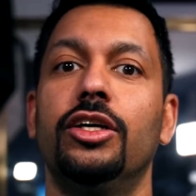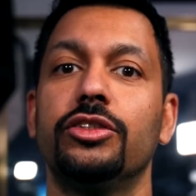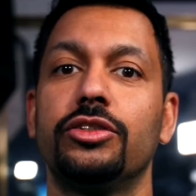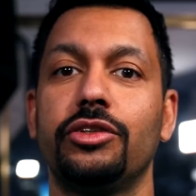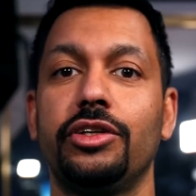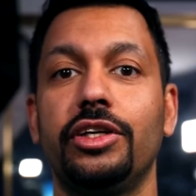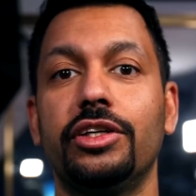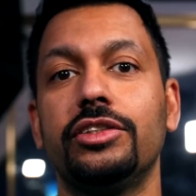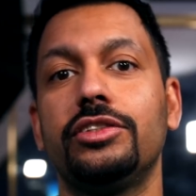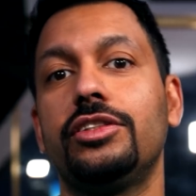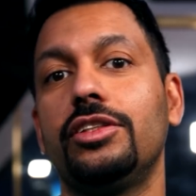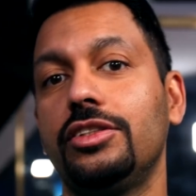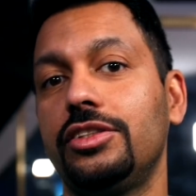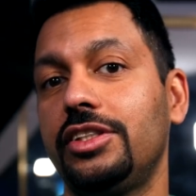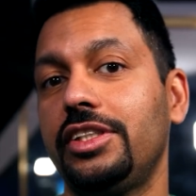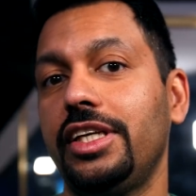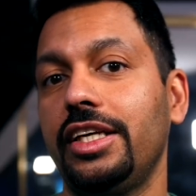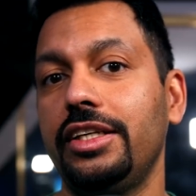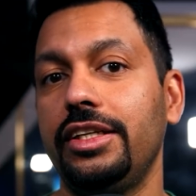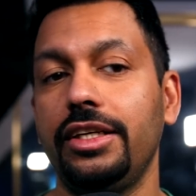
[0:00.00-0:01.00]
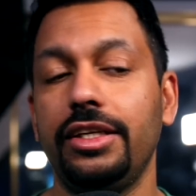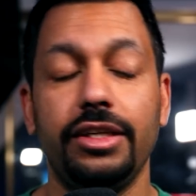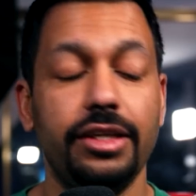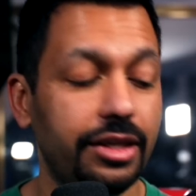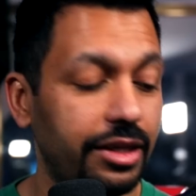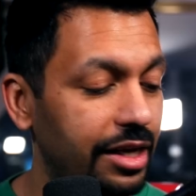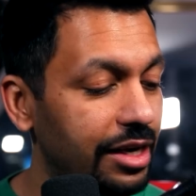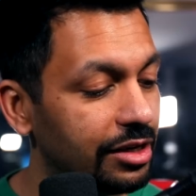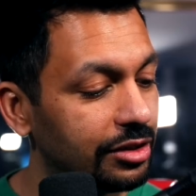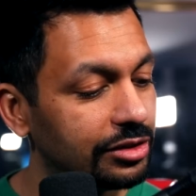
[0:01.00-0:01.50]
So here's the
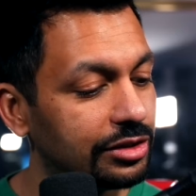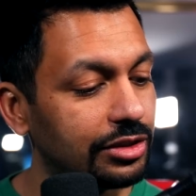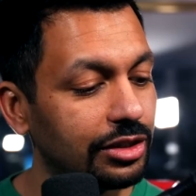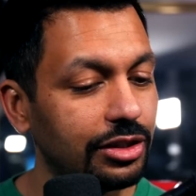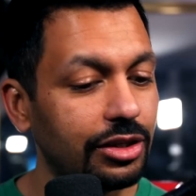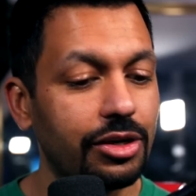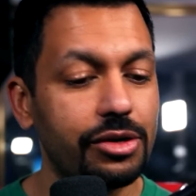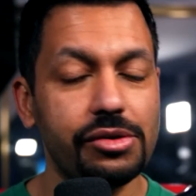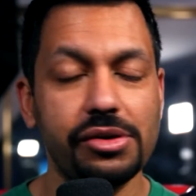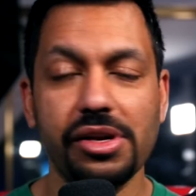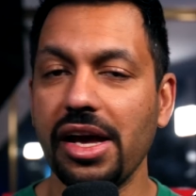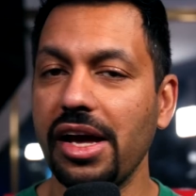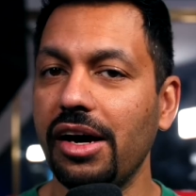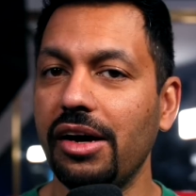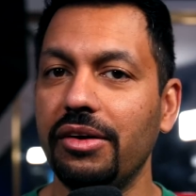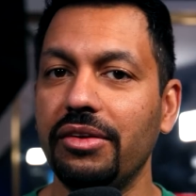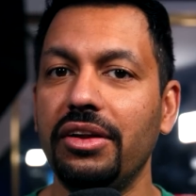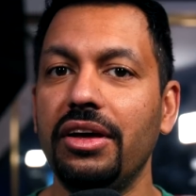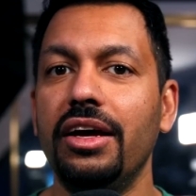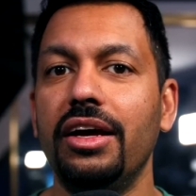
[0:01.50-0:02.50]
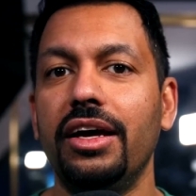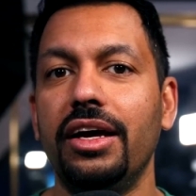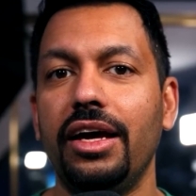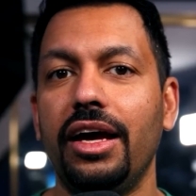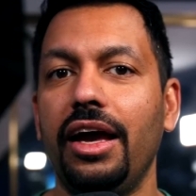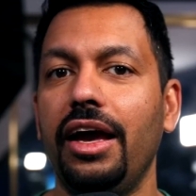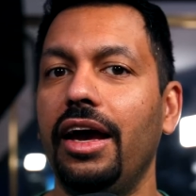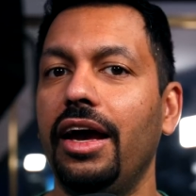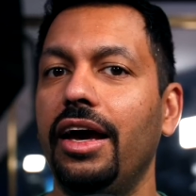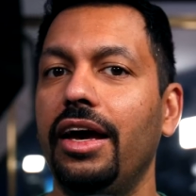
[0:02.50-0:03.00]
skinny, here's the lowdown,
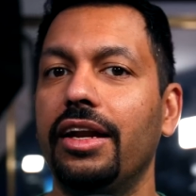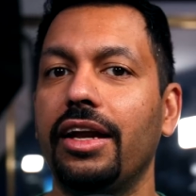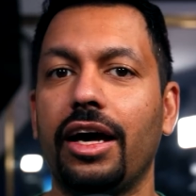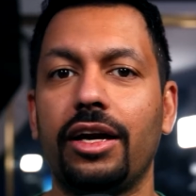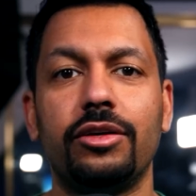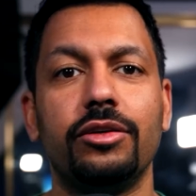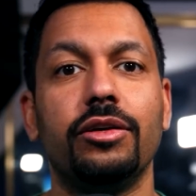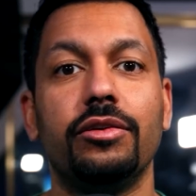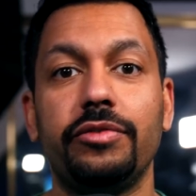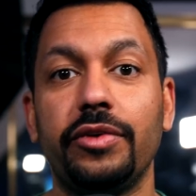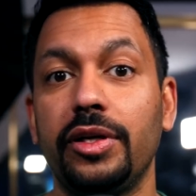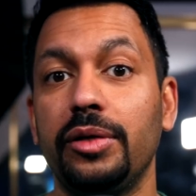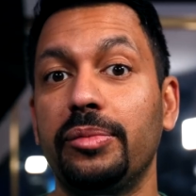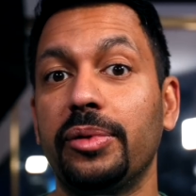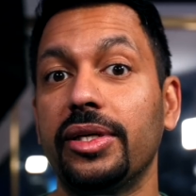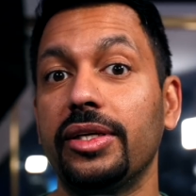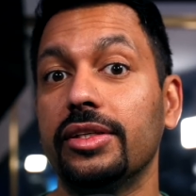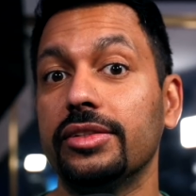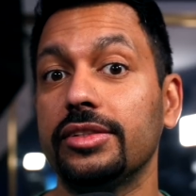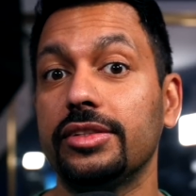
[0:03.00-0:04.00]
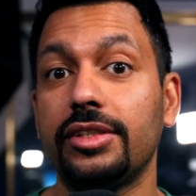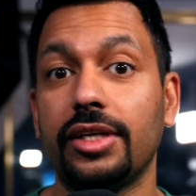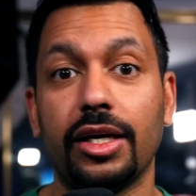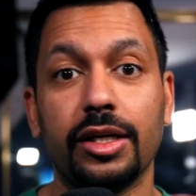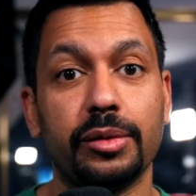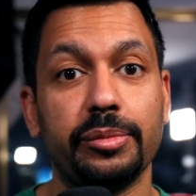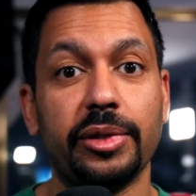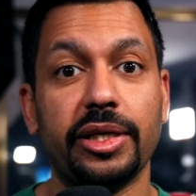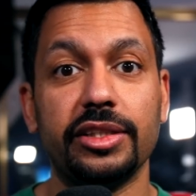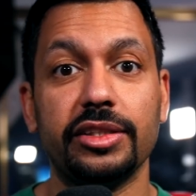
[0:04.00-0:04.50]
and I don't know if anybody else is
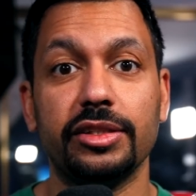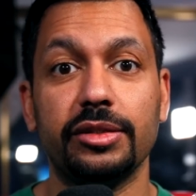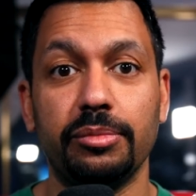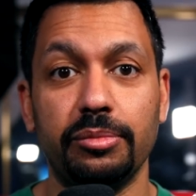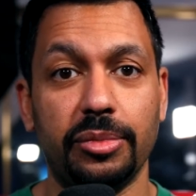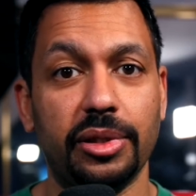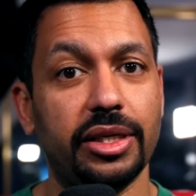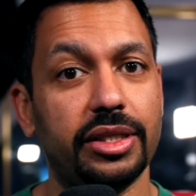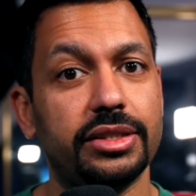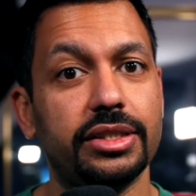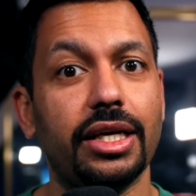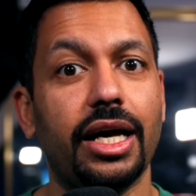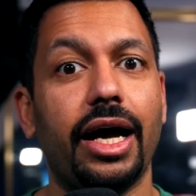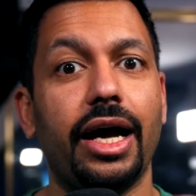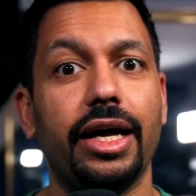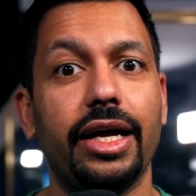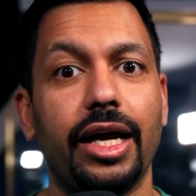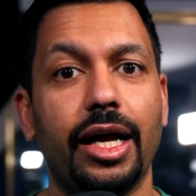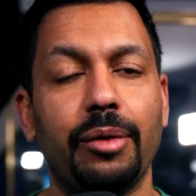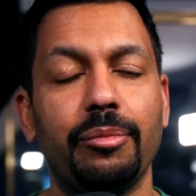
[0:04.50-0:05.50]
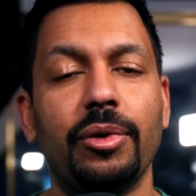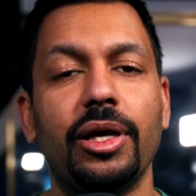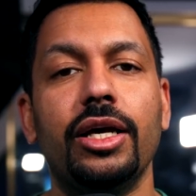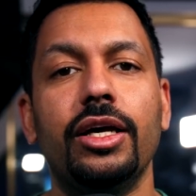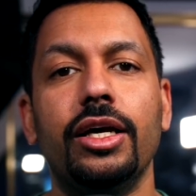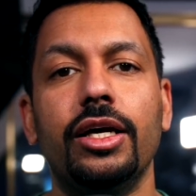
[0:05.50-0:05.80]
talking about this, but I am.